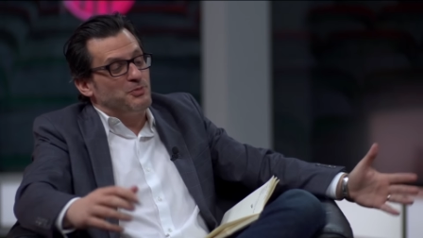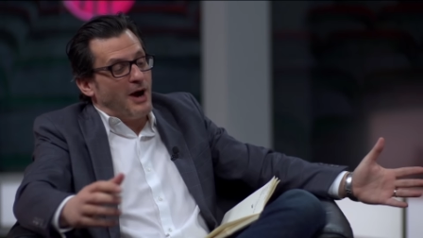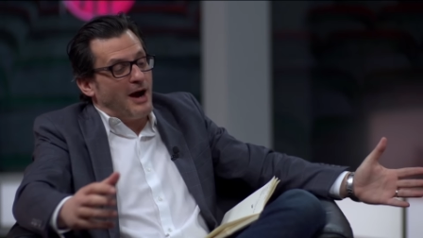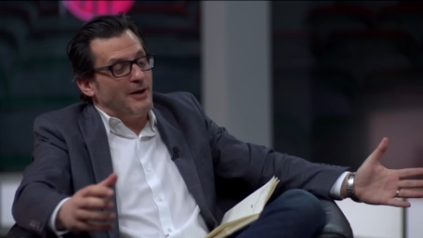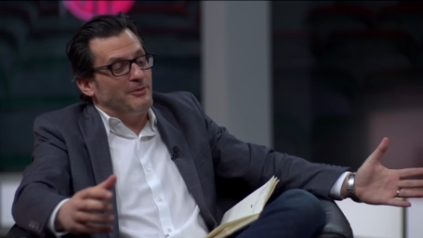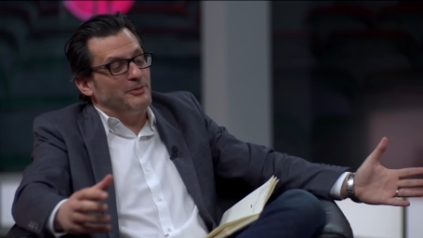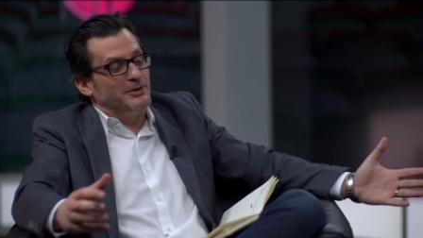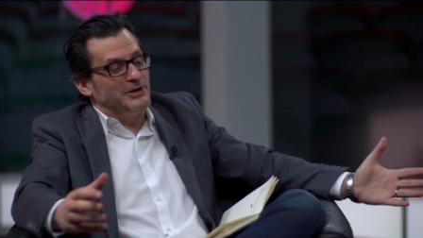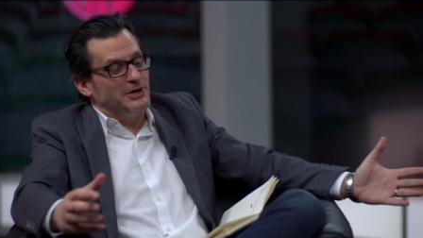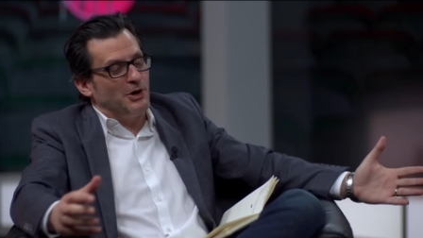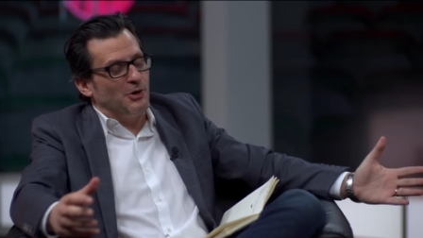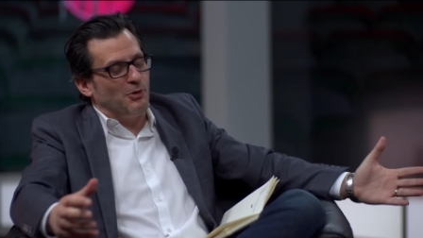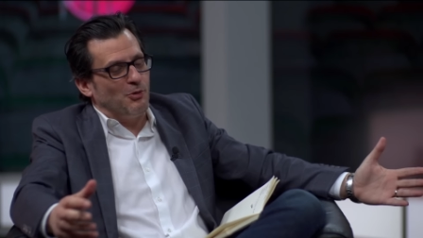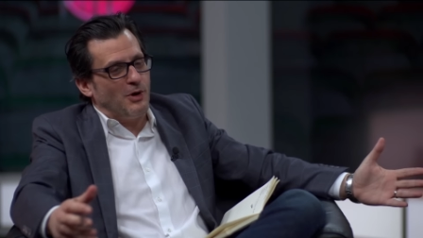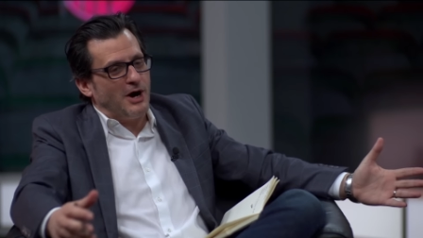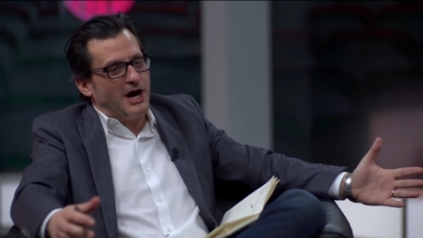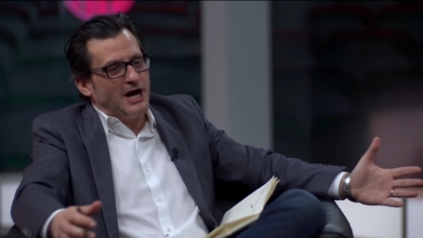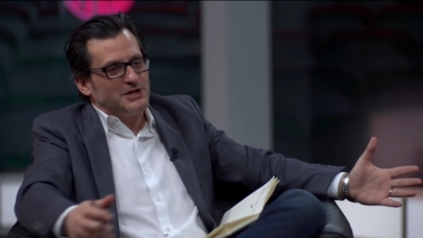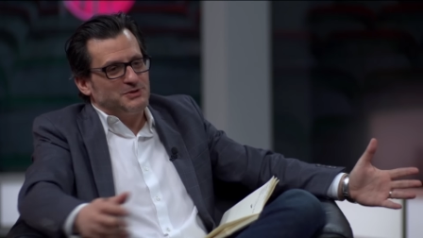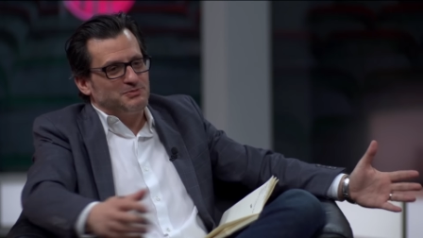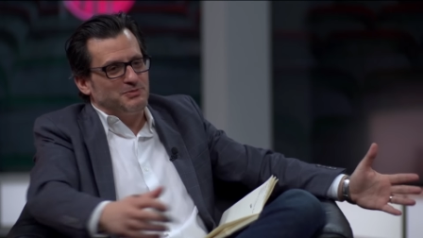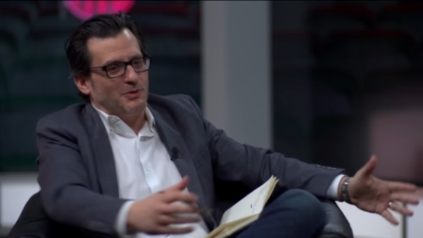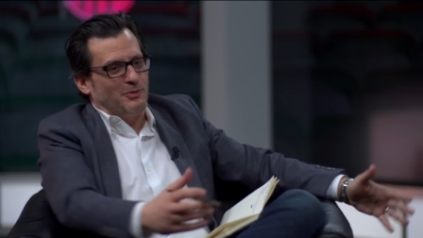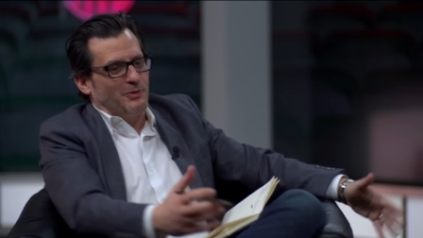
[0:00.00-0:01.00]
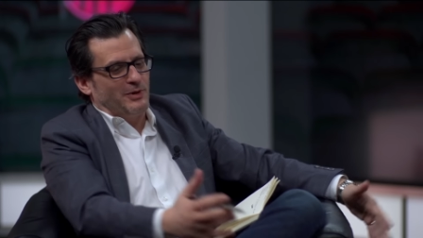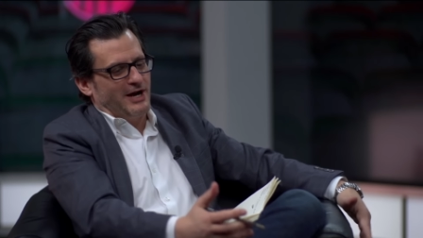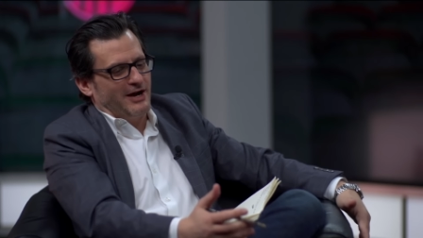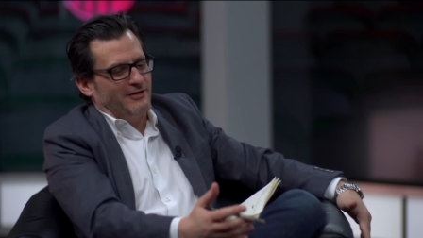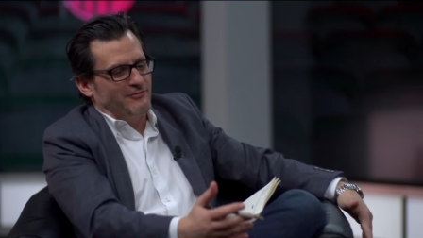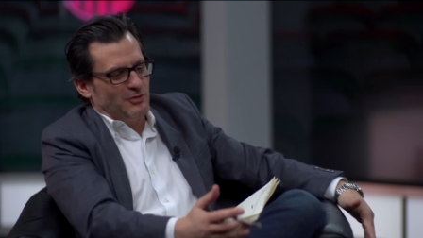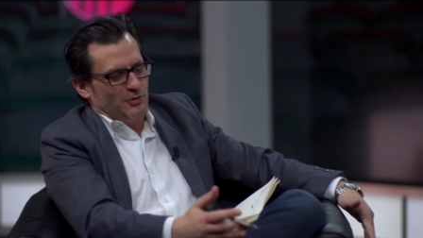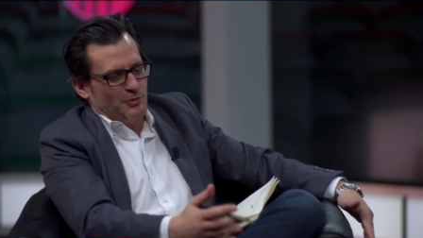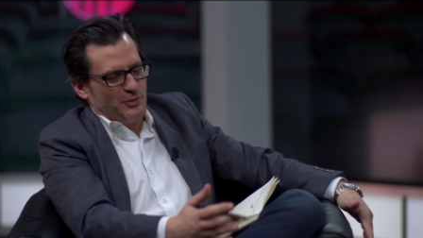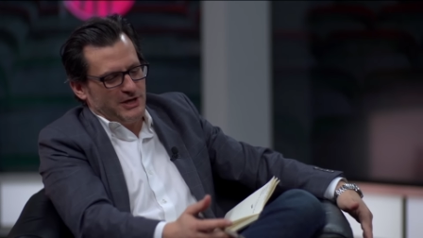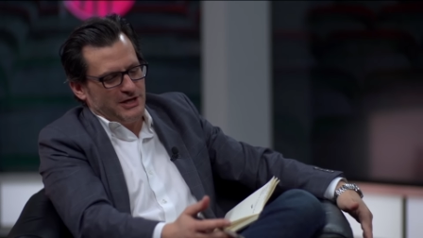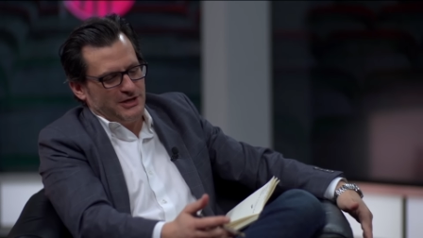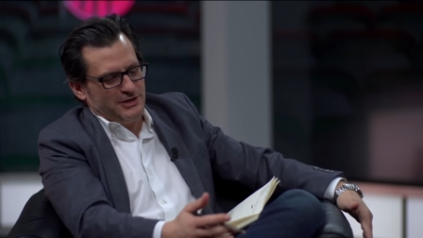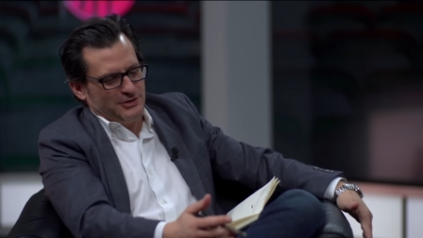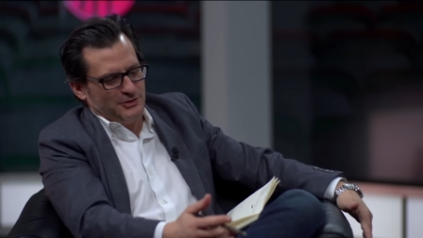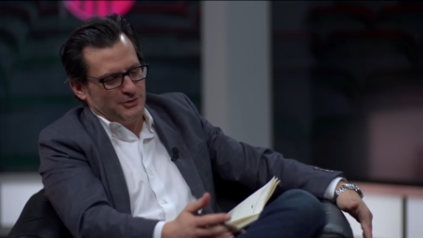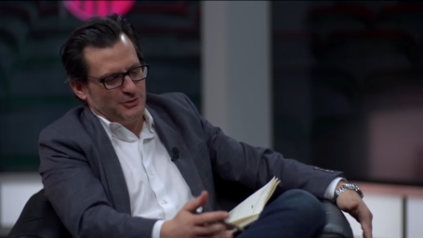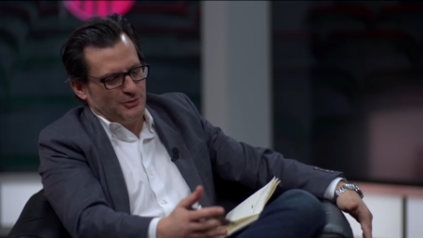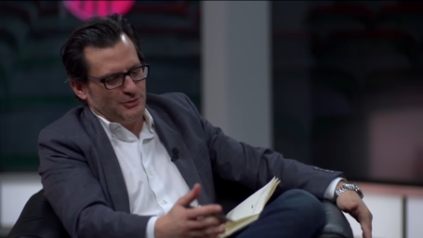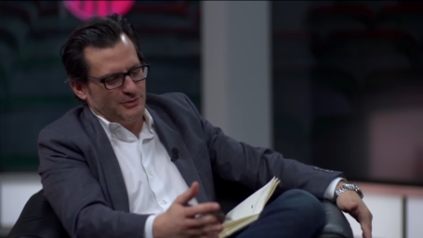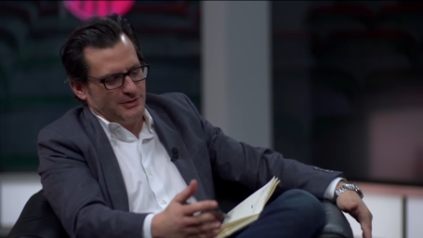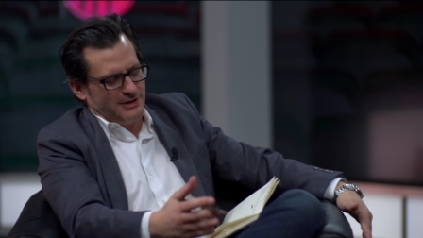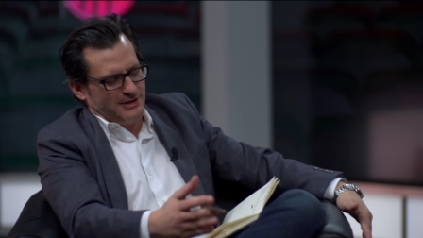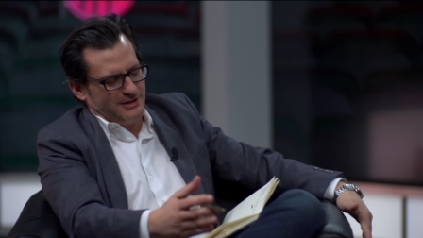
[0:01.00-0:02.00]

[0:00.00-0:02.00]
probably don't watch, but whenever we do.